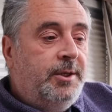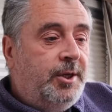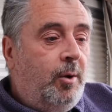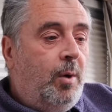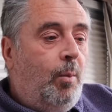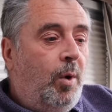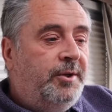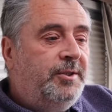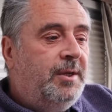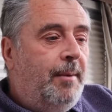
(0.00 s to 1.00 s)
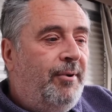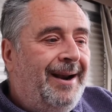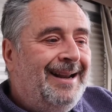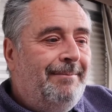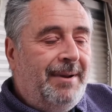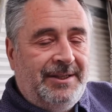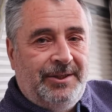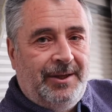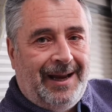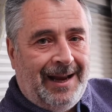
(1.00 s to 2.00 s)
So what does a brand
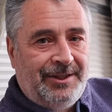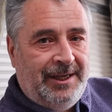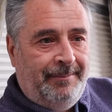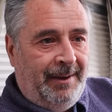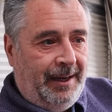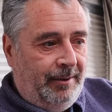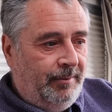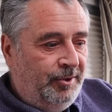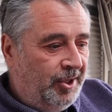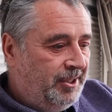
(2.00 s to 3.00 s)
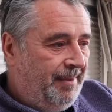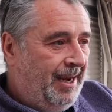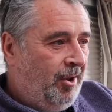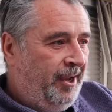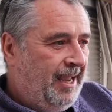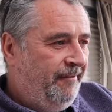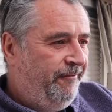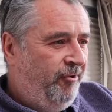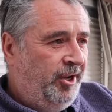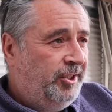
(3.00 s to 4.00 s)
ambassador actually mean? Does it mean I get
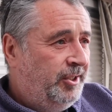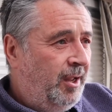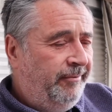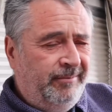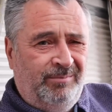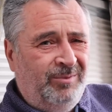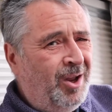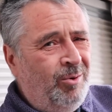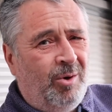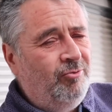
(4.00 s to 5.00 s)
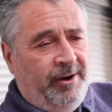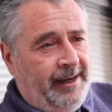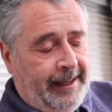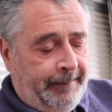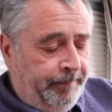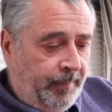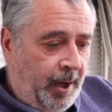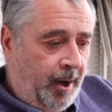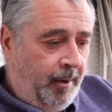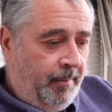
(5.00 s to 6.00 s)
free stuff? No, not really.
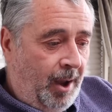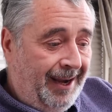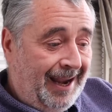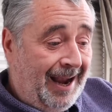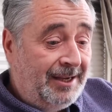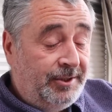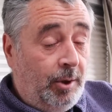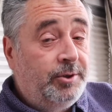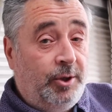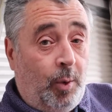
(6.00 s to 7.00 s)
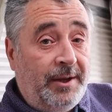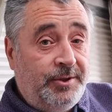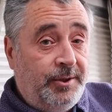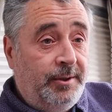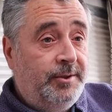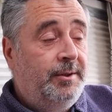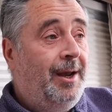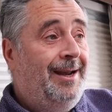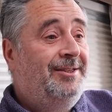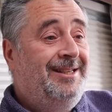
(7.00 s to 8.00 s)
I get asked a lot of questions.
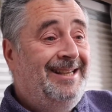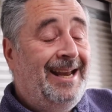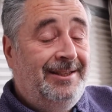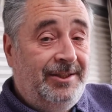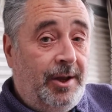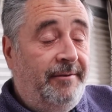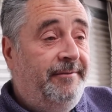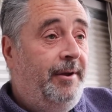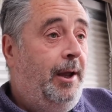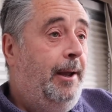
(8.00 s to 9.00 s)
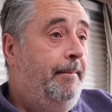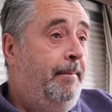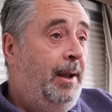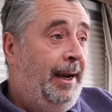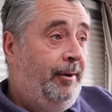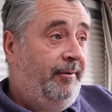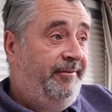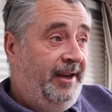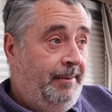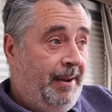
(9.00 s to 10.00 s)
I ask to test stuff, and I have
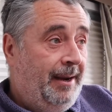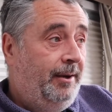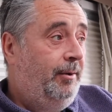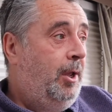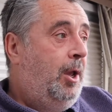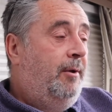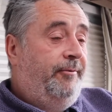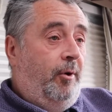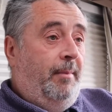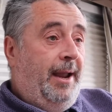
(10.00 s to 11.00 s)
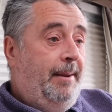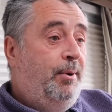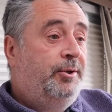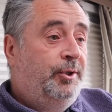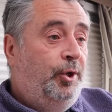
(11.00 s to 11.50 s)
feedback from a person